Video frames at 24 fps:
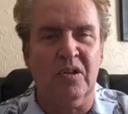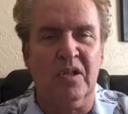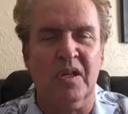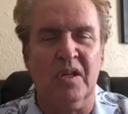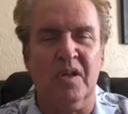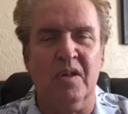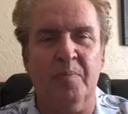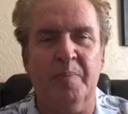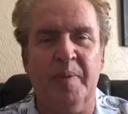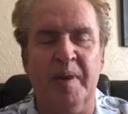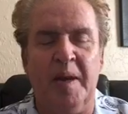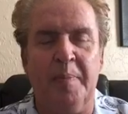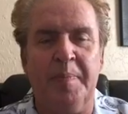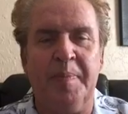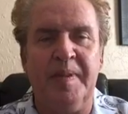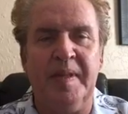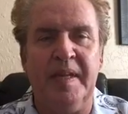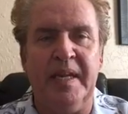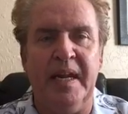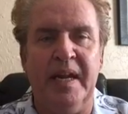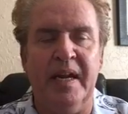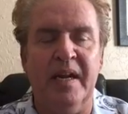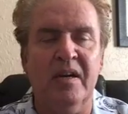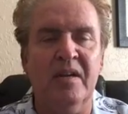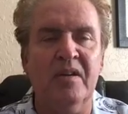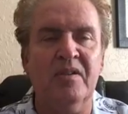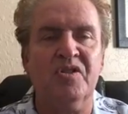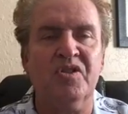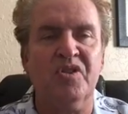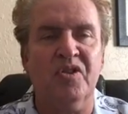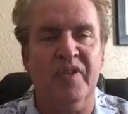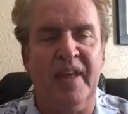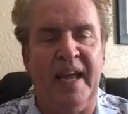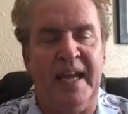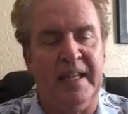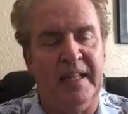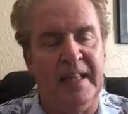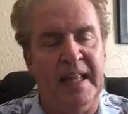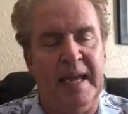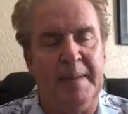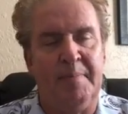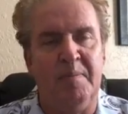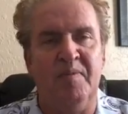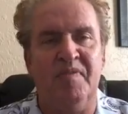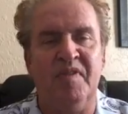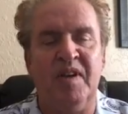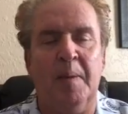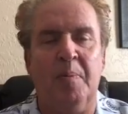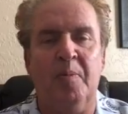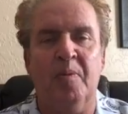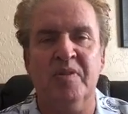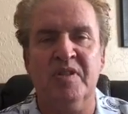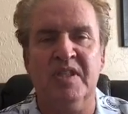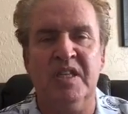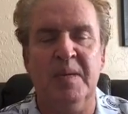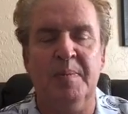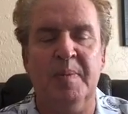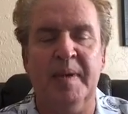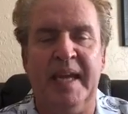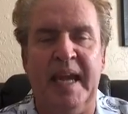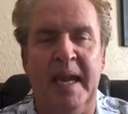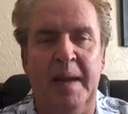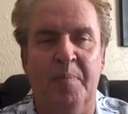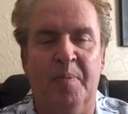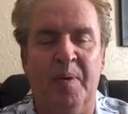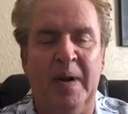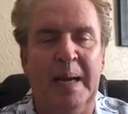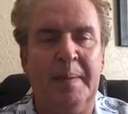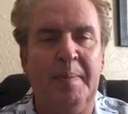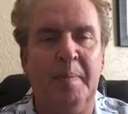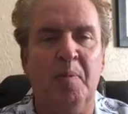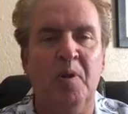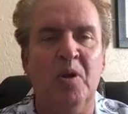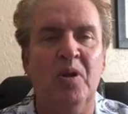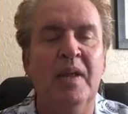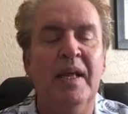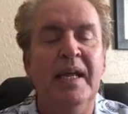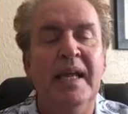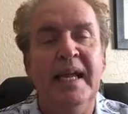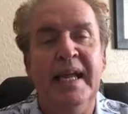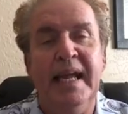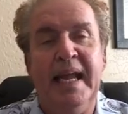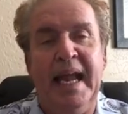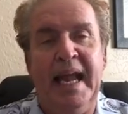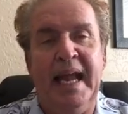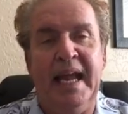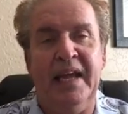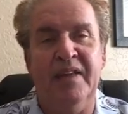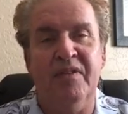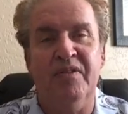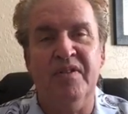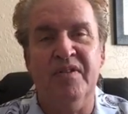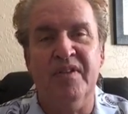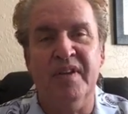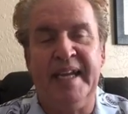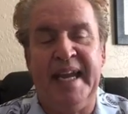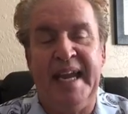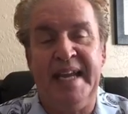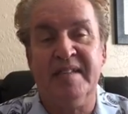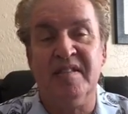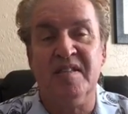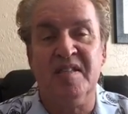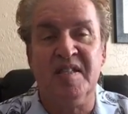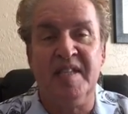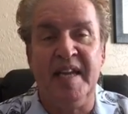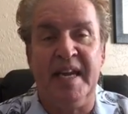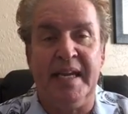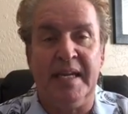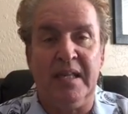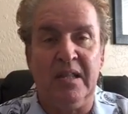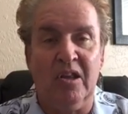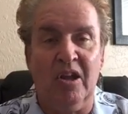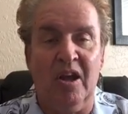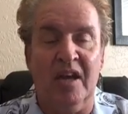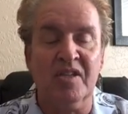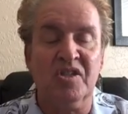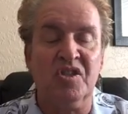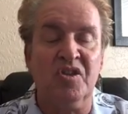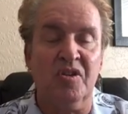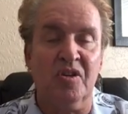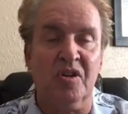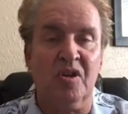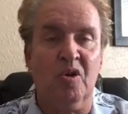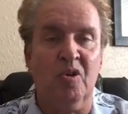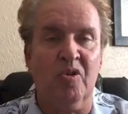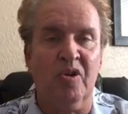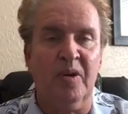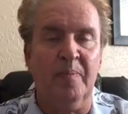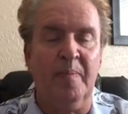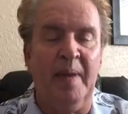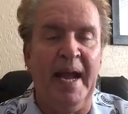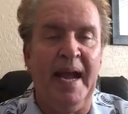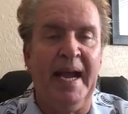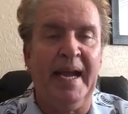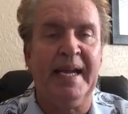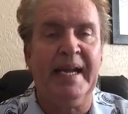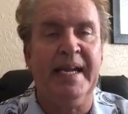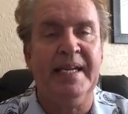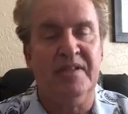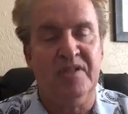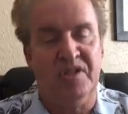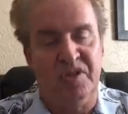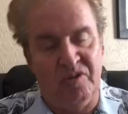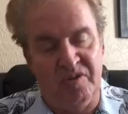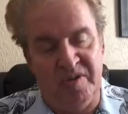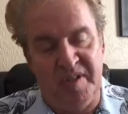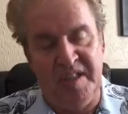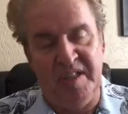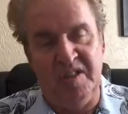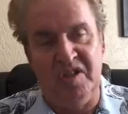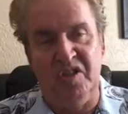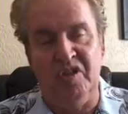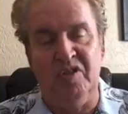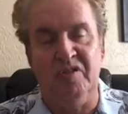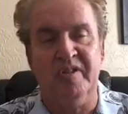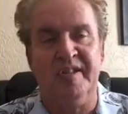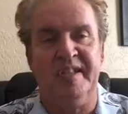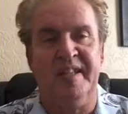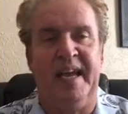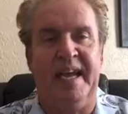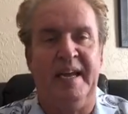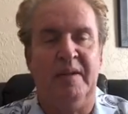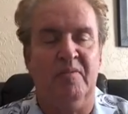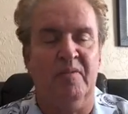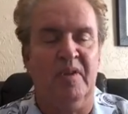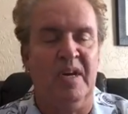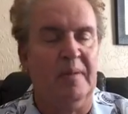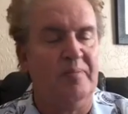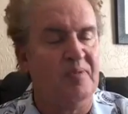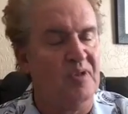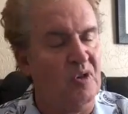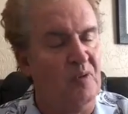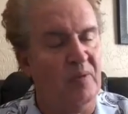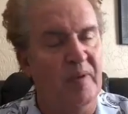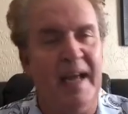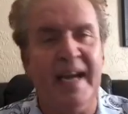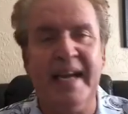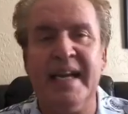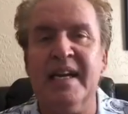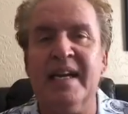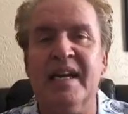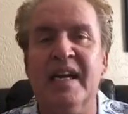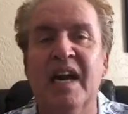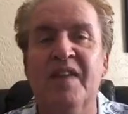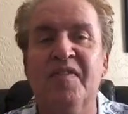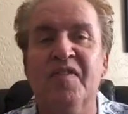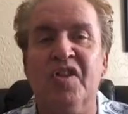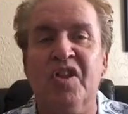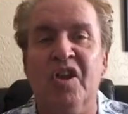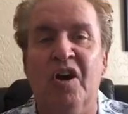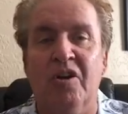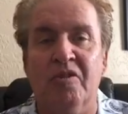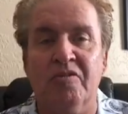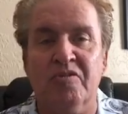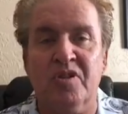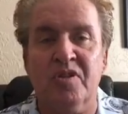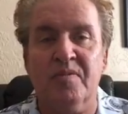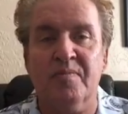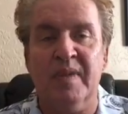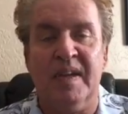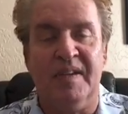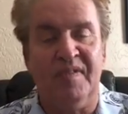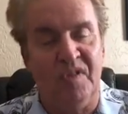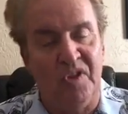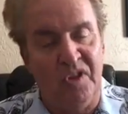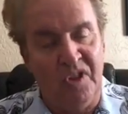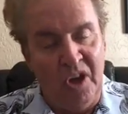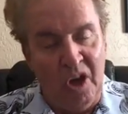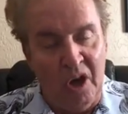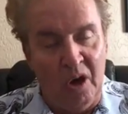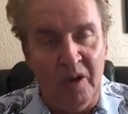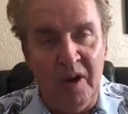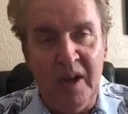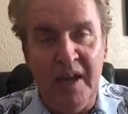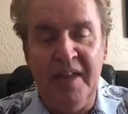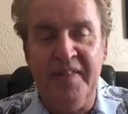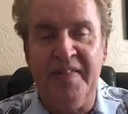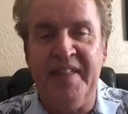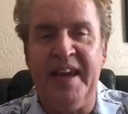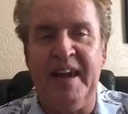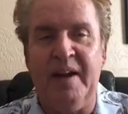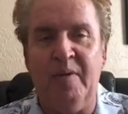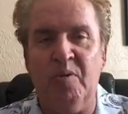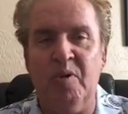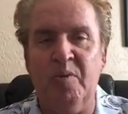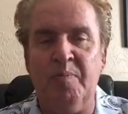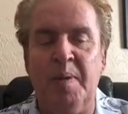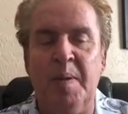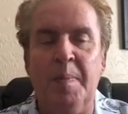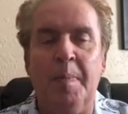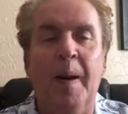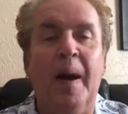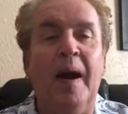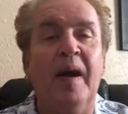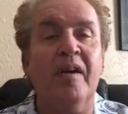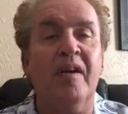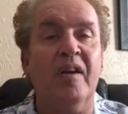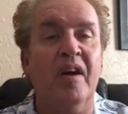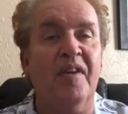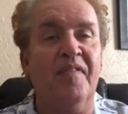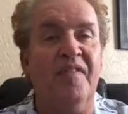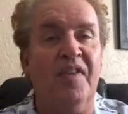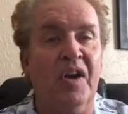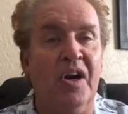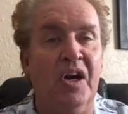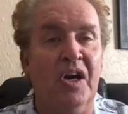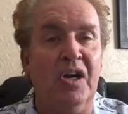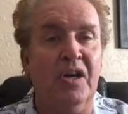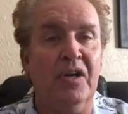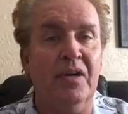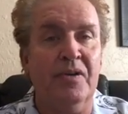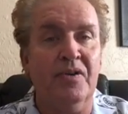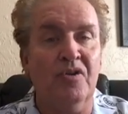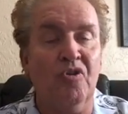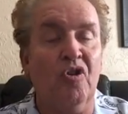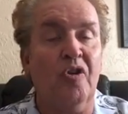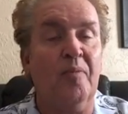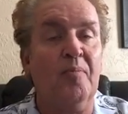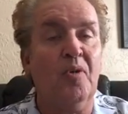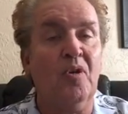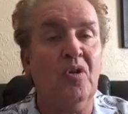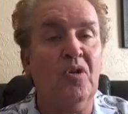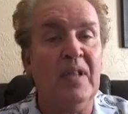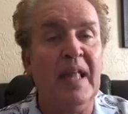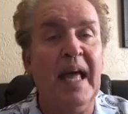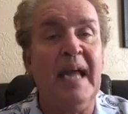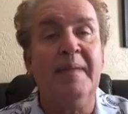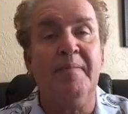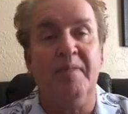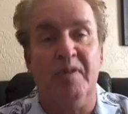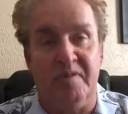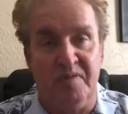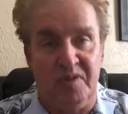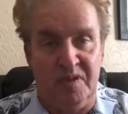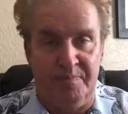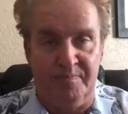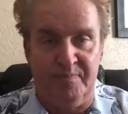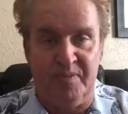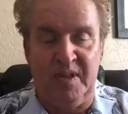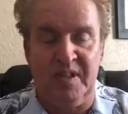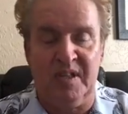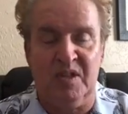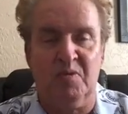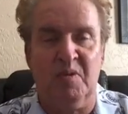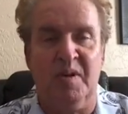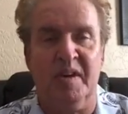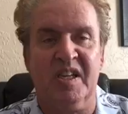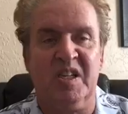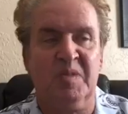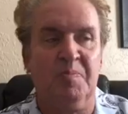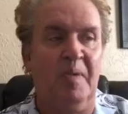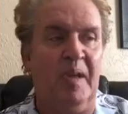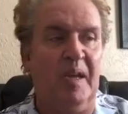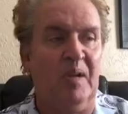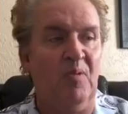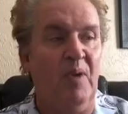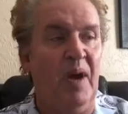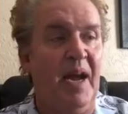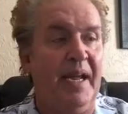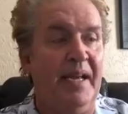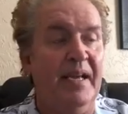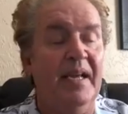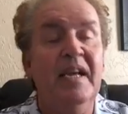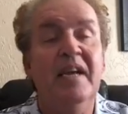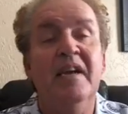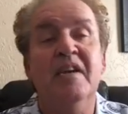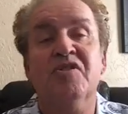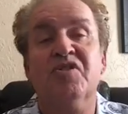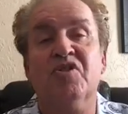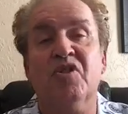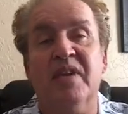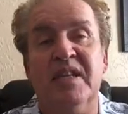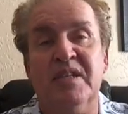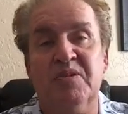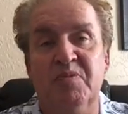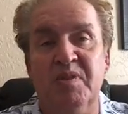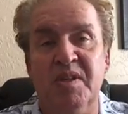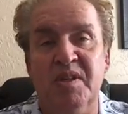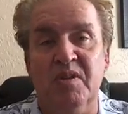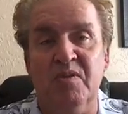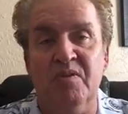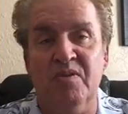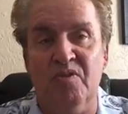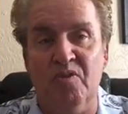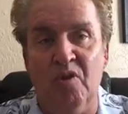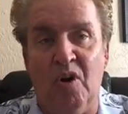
a little bit up in the air, so that line moved up once he became probable. And Kansas State lost their quarterback, and so TCU's line went up. So we're not going to cover those, even though that would be part of our normal line moves. So I just want to explain why. So as we